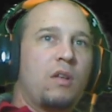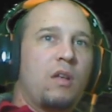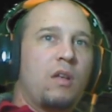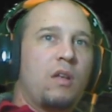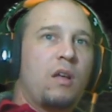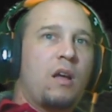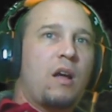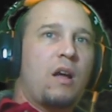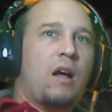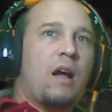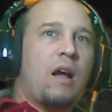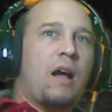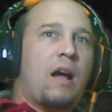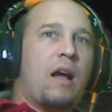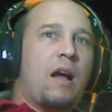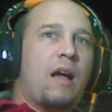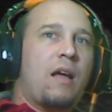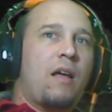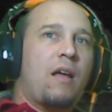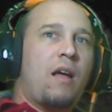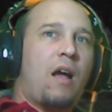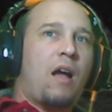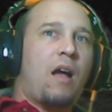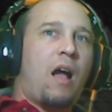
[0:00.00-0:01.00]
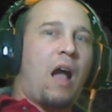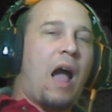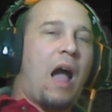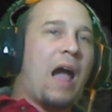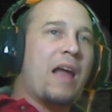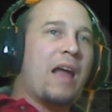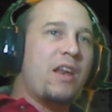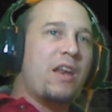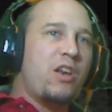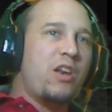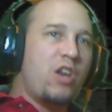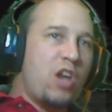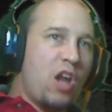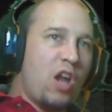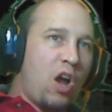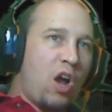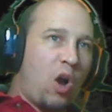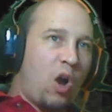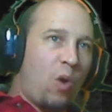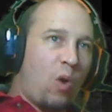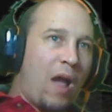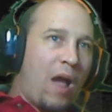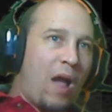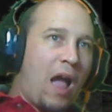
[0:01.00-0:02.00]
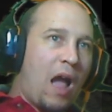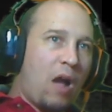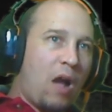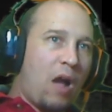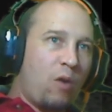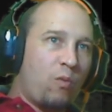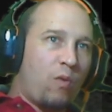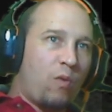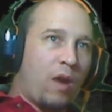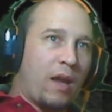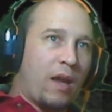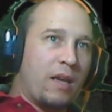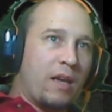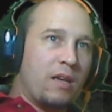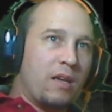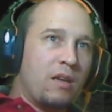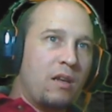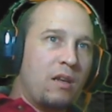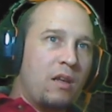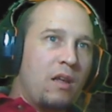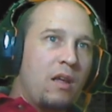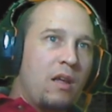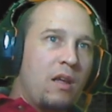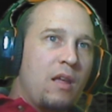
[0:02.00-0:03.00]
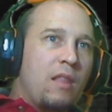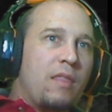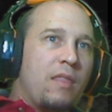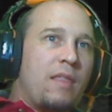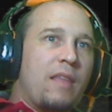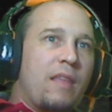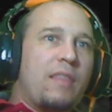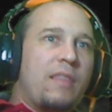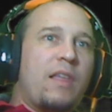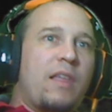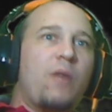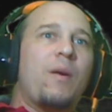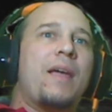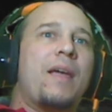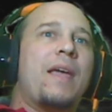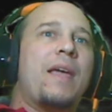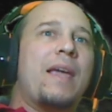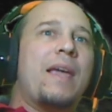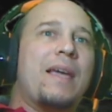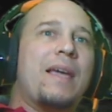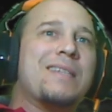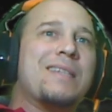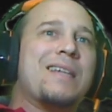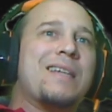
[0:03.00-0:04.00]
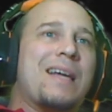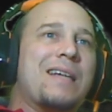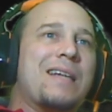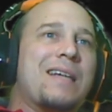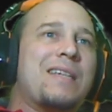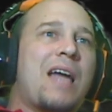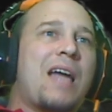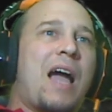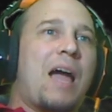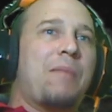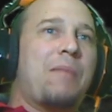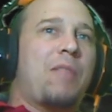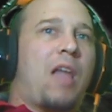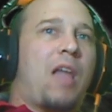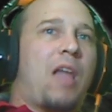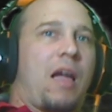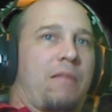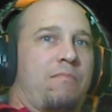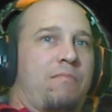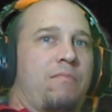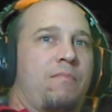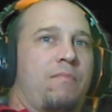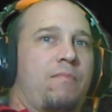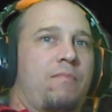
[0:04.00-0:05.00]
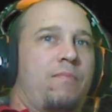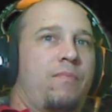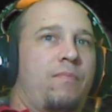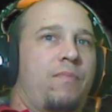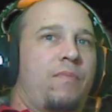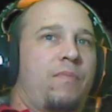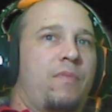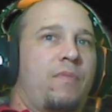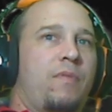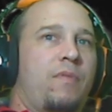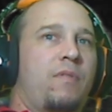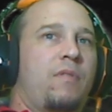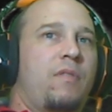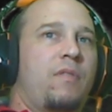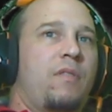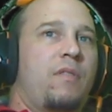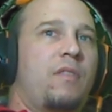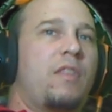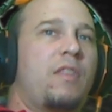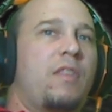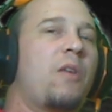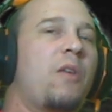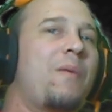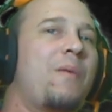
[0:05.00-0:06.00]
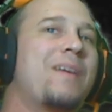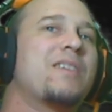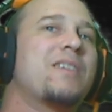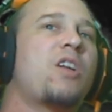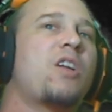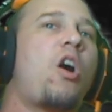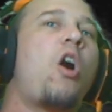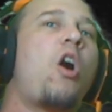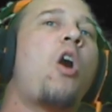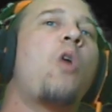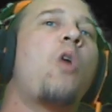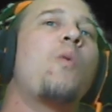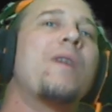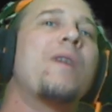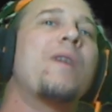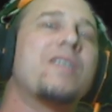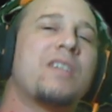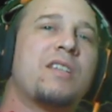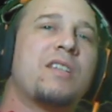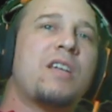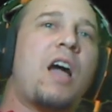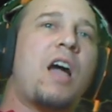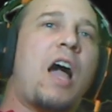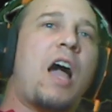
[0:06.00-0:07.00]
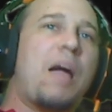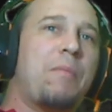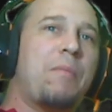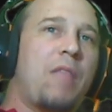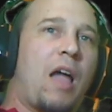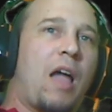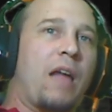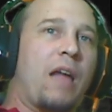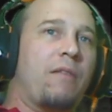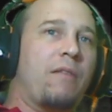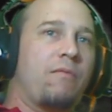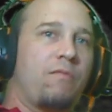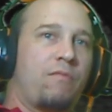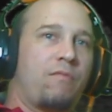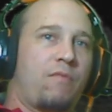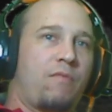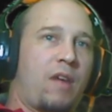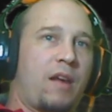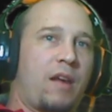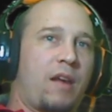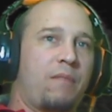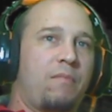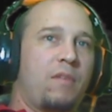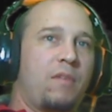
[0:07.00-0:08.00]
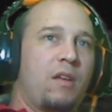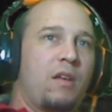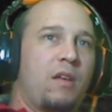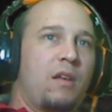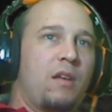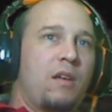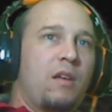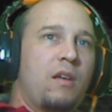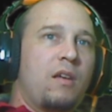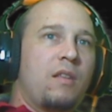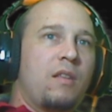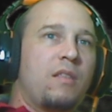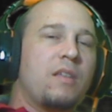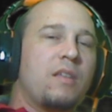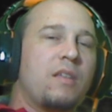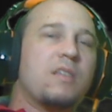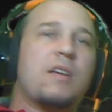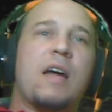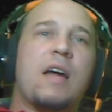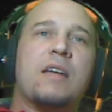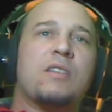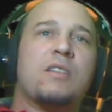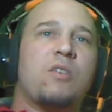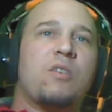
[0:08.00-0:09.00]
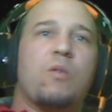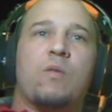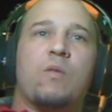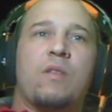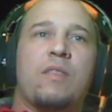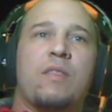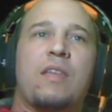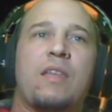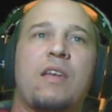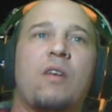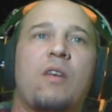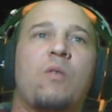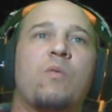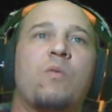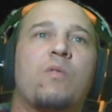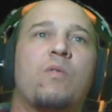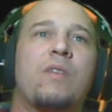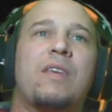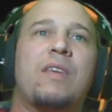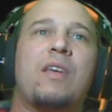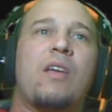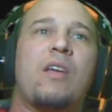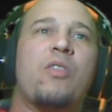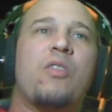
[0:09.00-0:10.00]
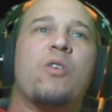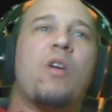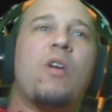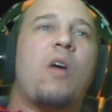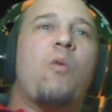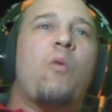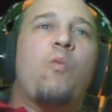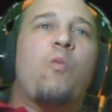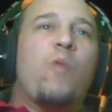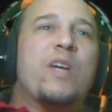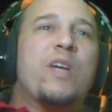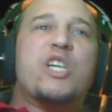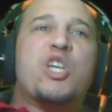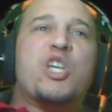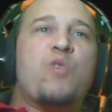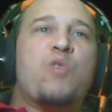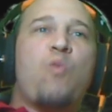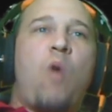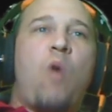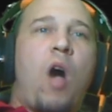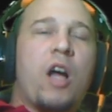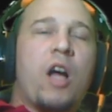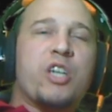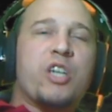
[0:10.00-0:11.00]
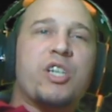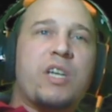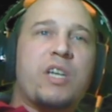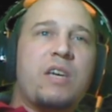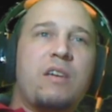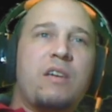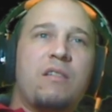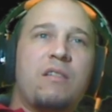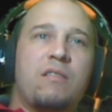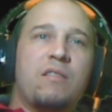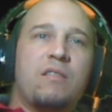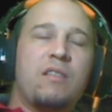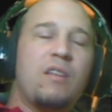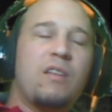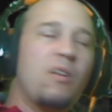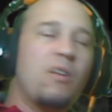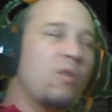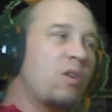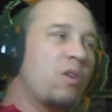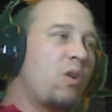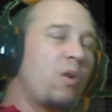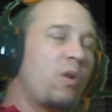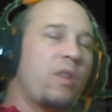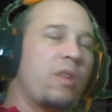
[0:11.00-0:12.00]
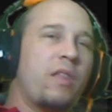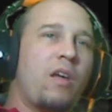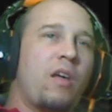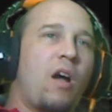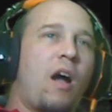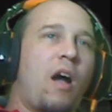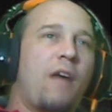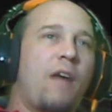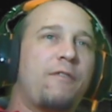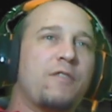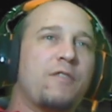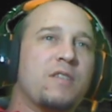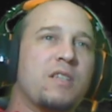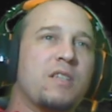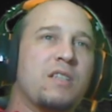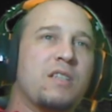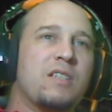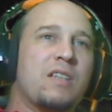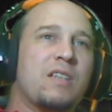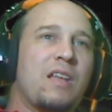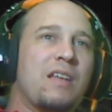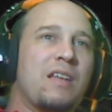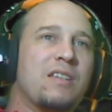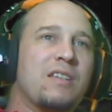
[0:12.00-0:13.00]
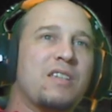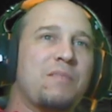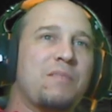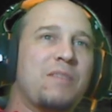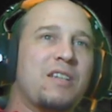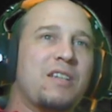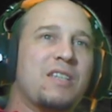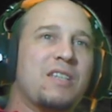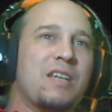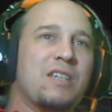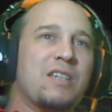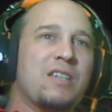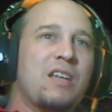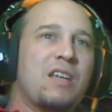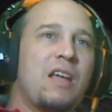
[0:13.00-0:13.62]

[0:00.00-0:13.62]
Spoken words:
I know outright that there is a timeline. There is always a timeline, right? These guys they're not wishy-washy. They don't go to the office and somebody says,